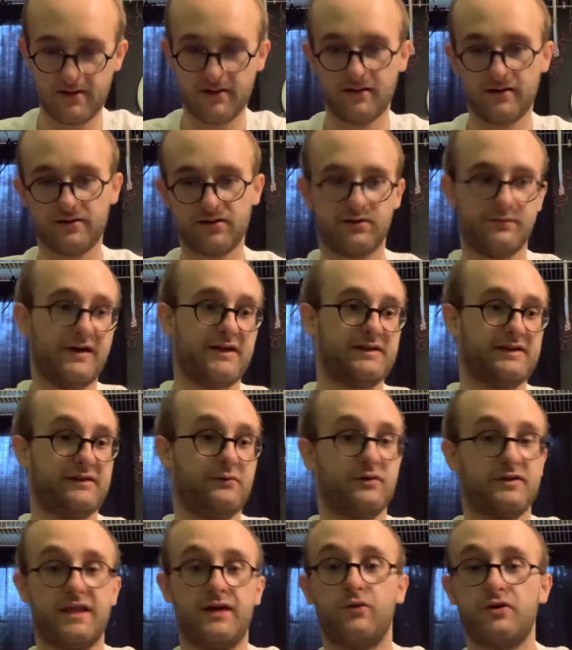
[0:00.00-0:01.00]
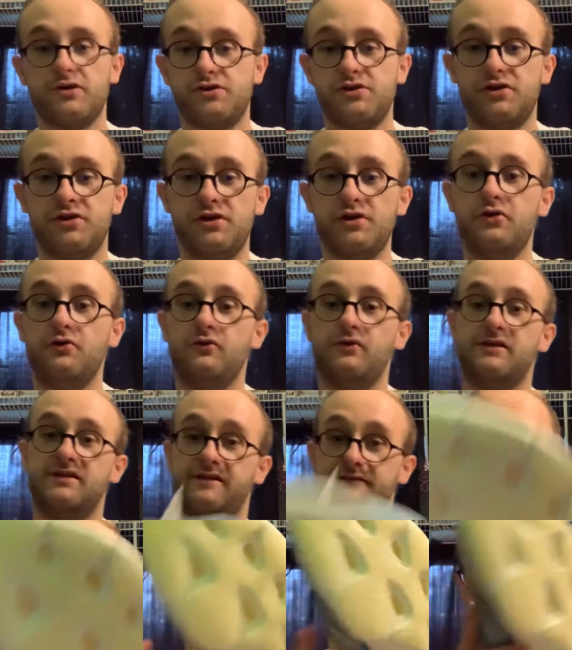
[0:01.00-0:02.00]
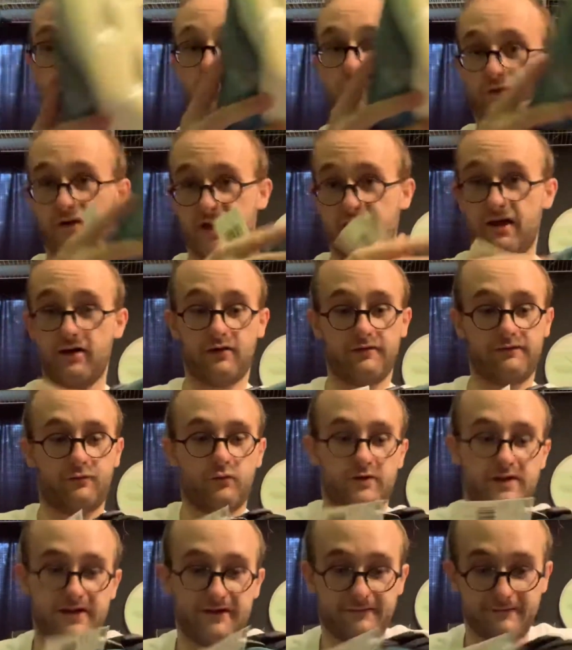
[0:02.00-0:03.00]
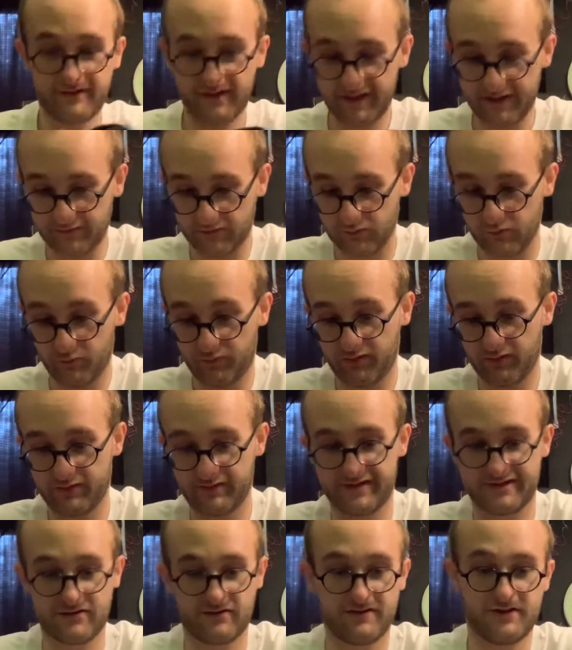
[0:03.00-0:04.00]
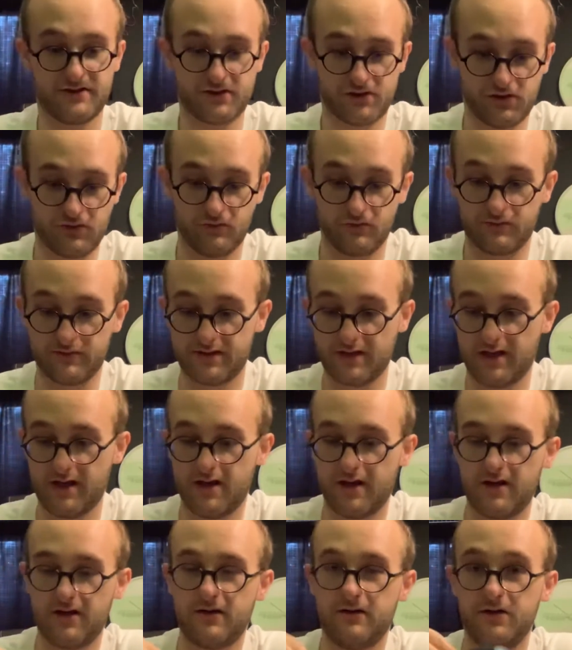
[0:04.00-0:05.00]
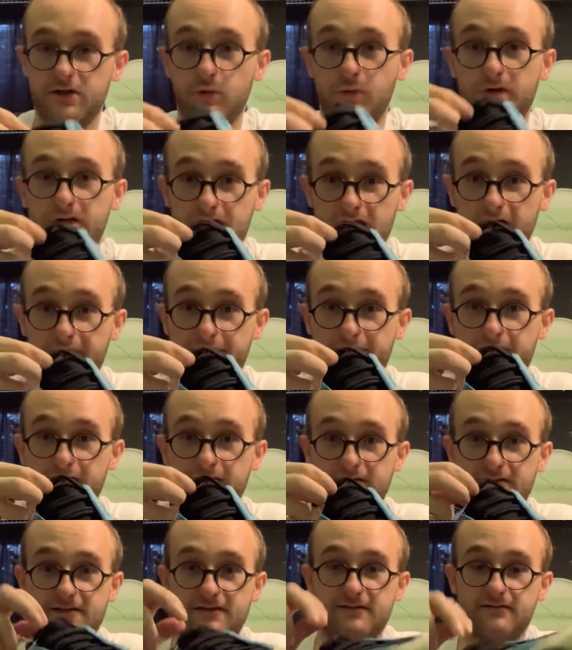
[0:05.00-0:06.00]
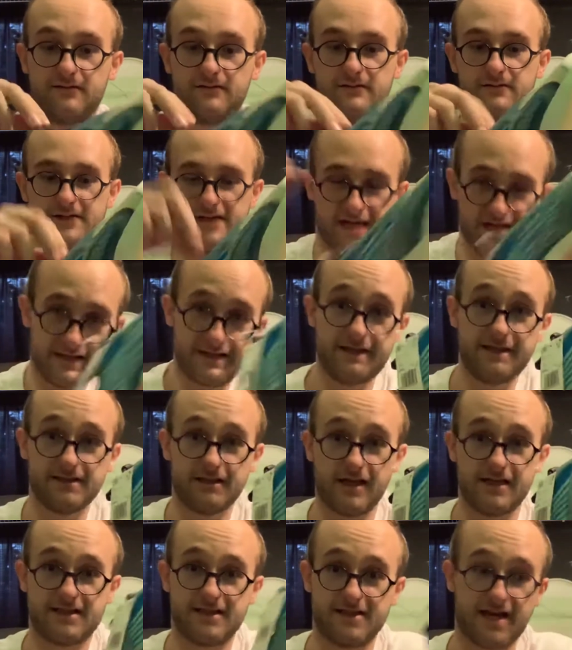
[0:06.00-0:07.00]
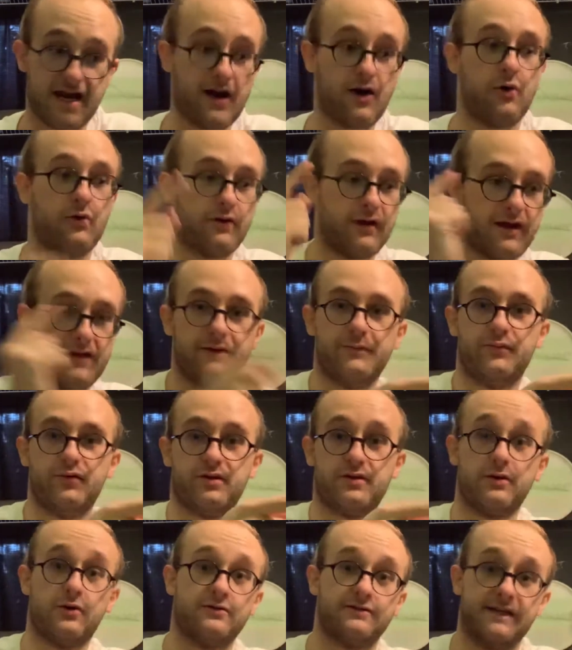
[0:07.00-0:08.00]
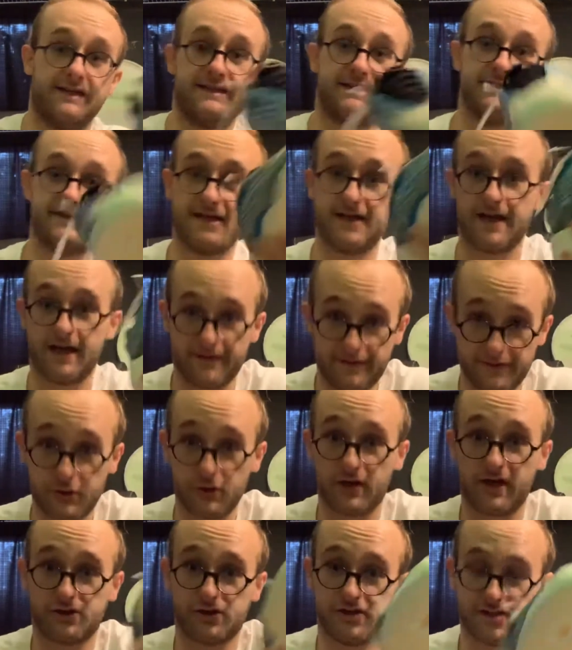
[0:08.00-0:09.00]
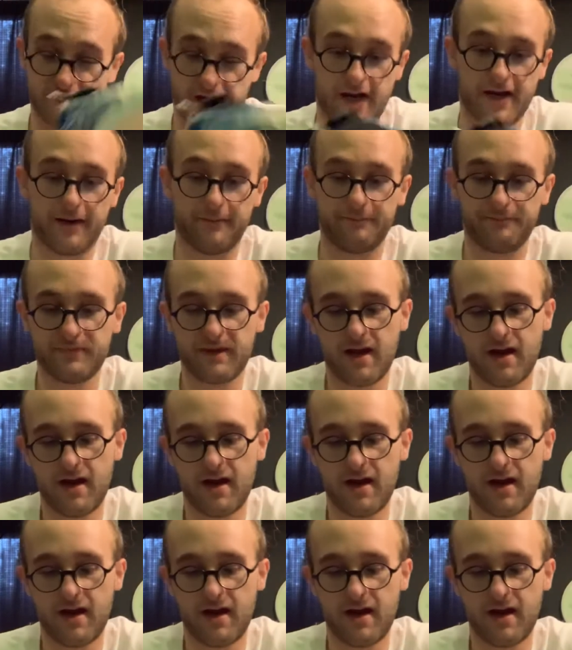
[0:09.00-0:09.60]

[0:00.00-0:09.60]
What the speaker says: So basically what they want you to do is if you don't care for the infinity loop that's on these shoes, you would cut this, take these laces out, and then put those laces in, and you can actually tie them.